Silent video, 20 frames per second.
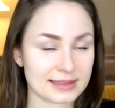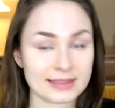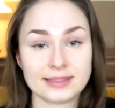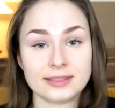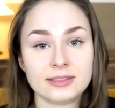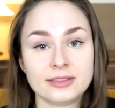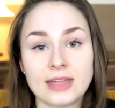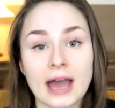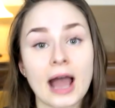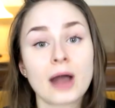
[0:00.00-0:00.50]

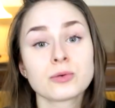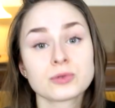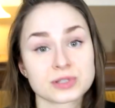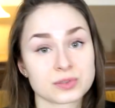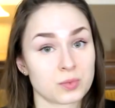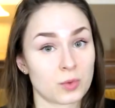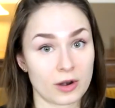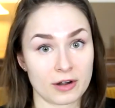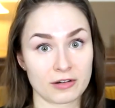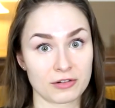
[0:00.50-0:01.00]
That
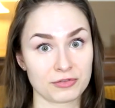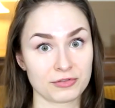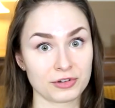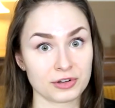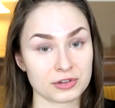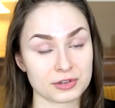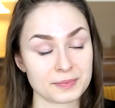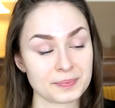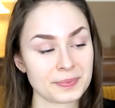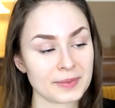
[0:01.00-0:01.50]
was
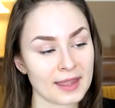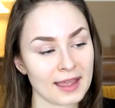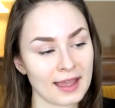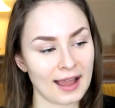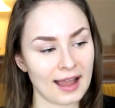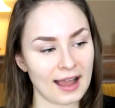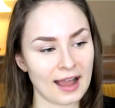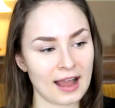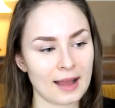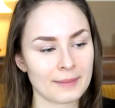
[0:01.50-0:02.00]
wonderful.
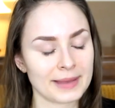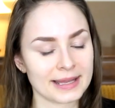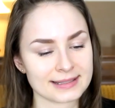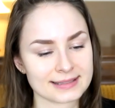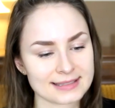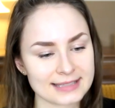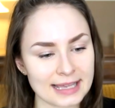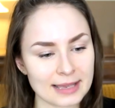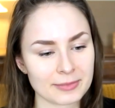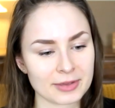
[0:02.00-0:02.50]
And
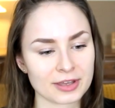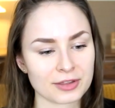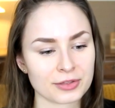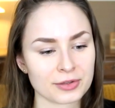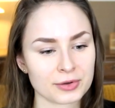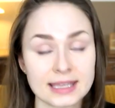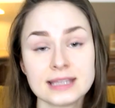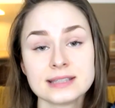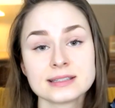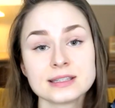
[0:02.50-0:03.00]

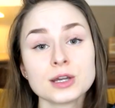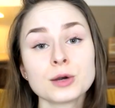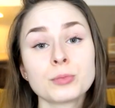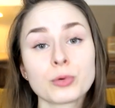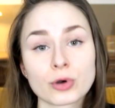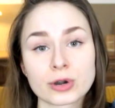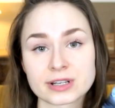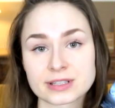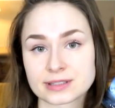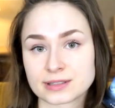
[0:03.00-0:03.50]
Samus, he's the
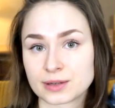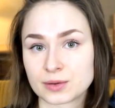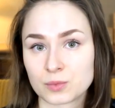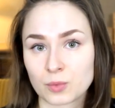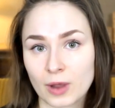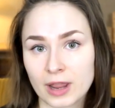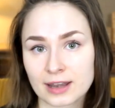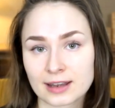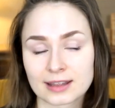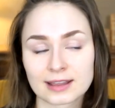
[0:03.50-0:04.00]
Abhorsen in
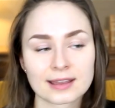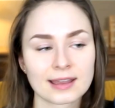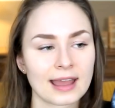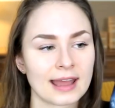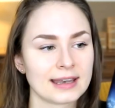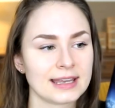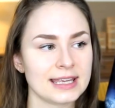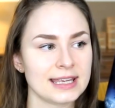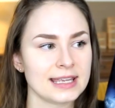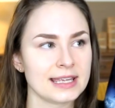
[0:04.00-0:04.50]
waiting,
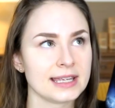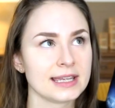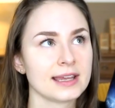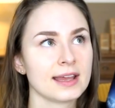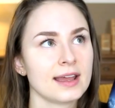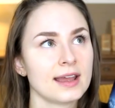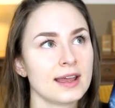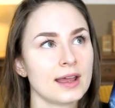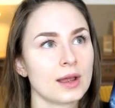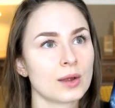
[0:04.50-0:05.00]
and he